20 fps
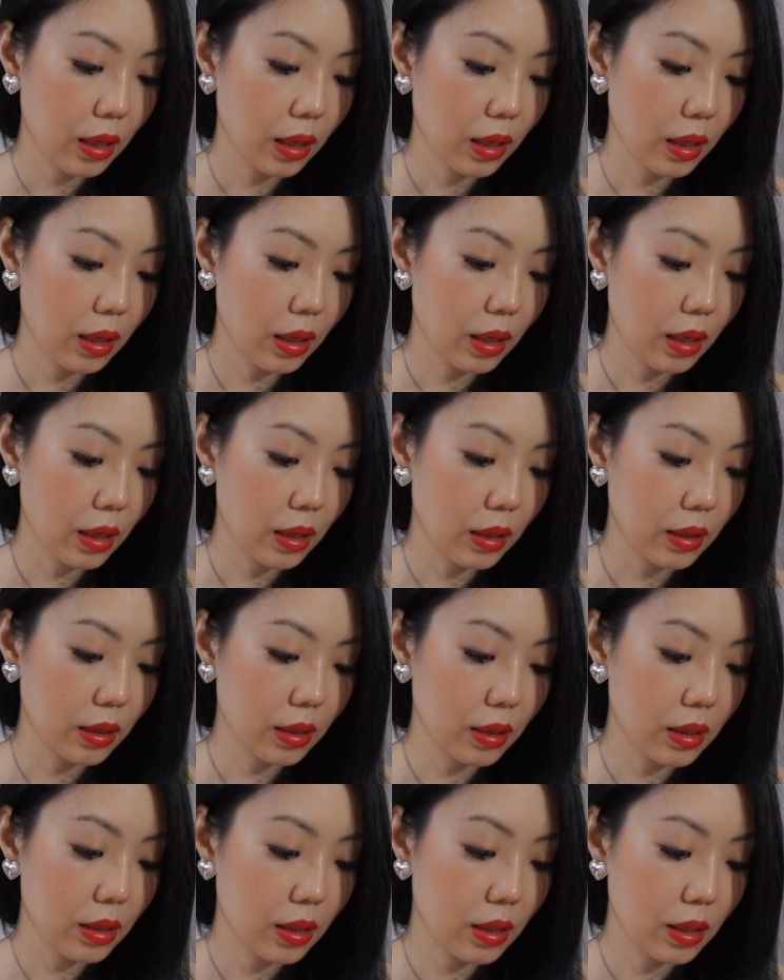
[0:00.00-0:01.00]

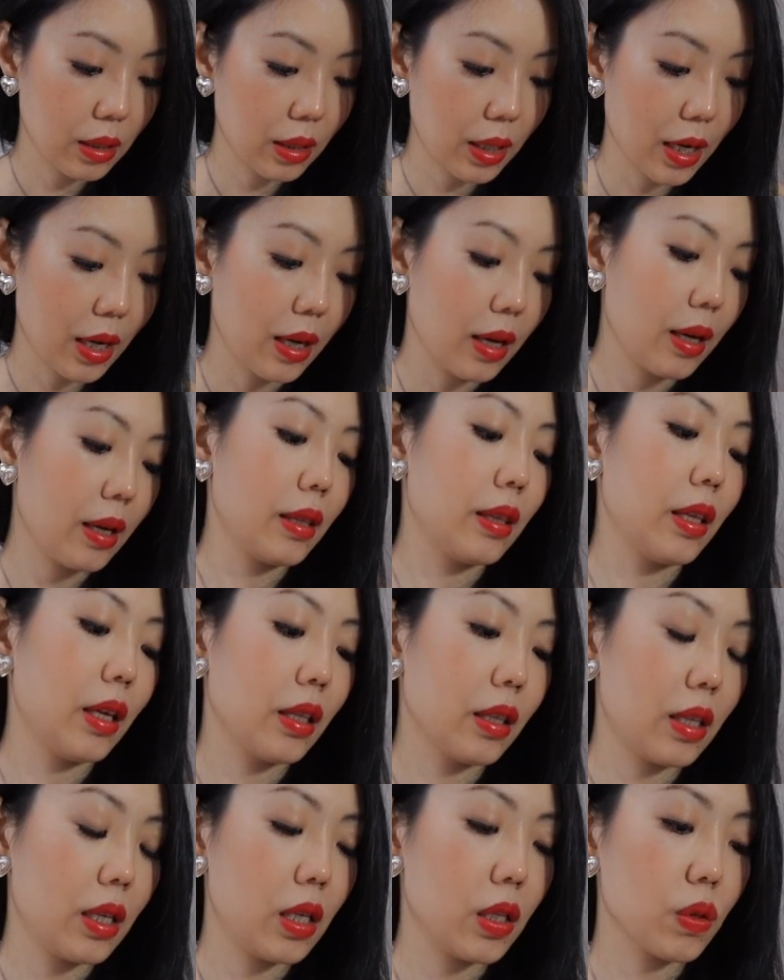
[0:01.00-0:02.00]
And yeah, I
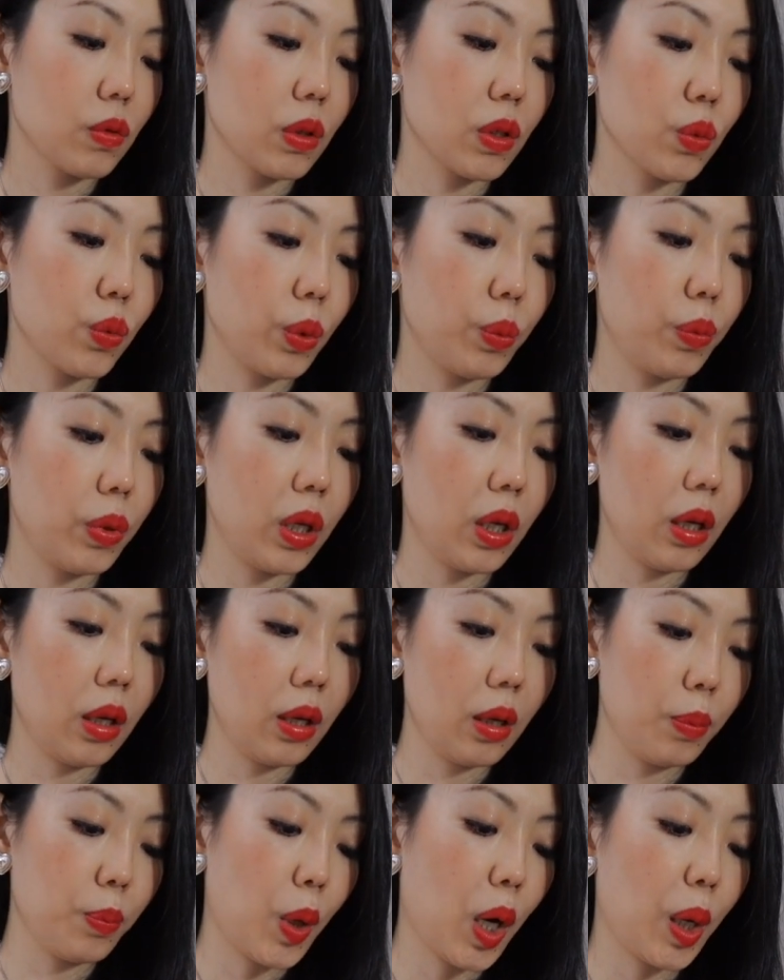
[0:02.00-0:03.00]
think these ones would
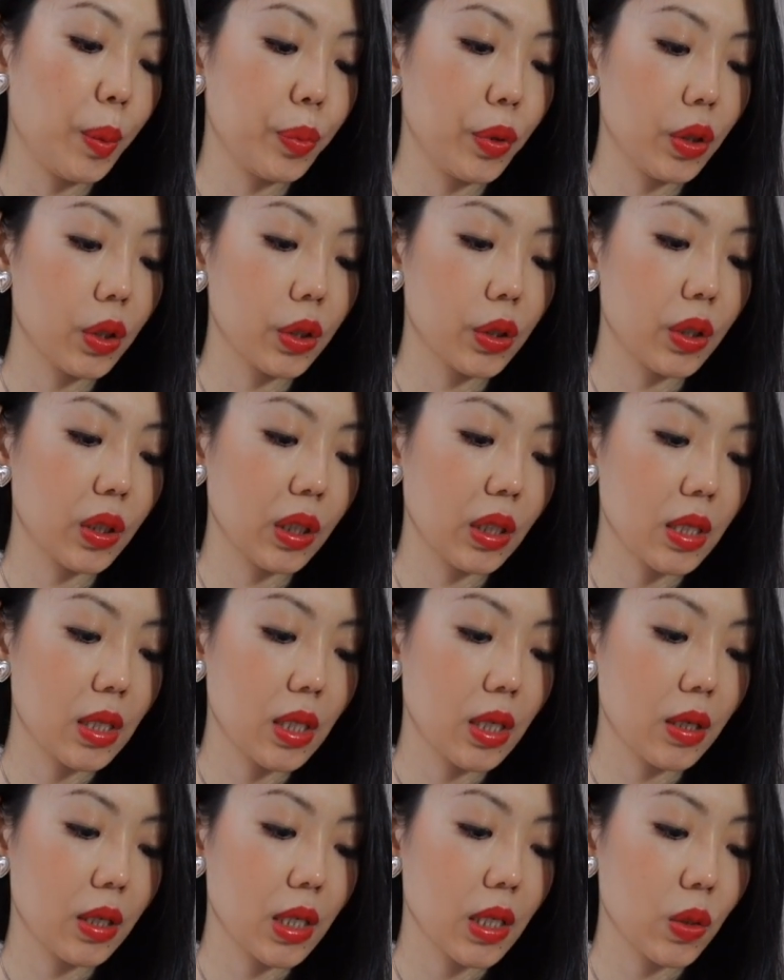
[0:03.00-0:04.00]
be popular this
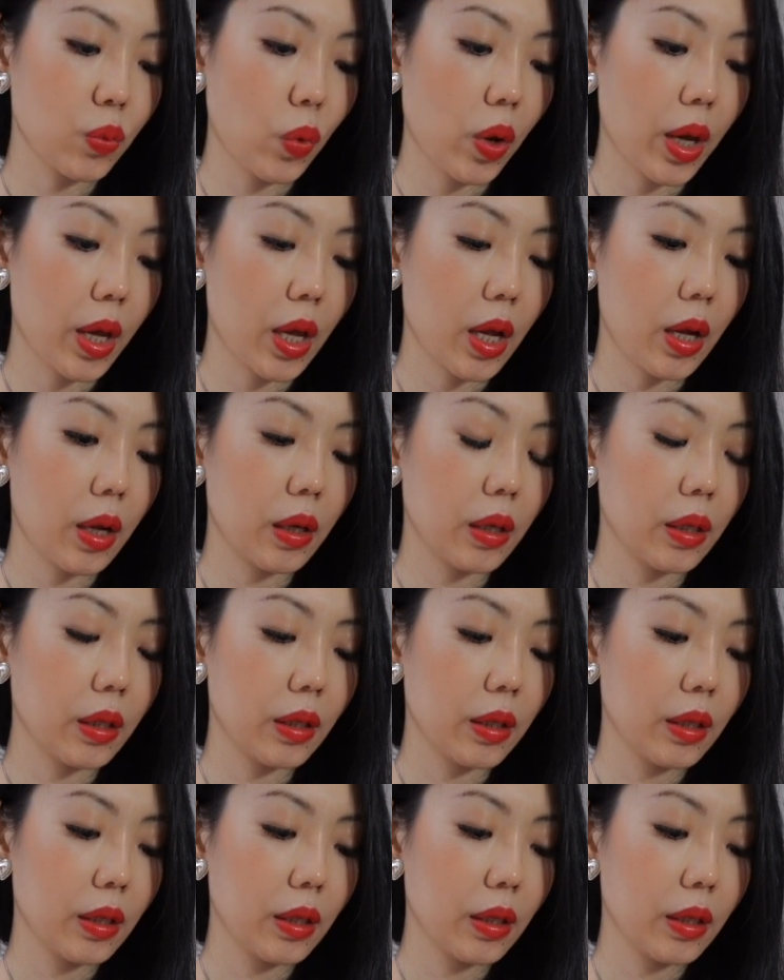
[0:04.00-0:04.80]
year as well.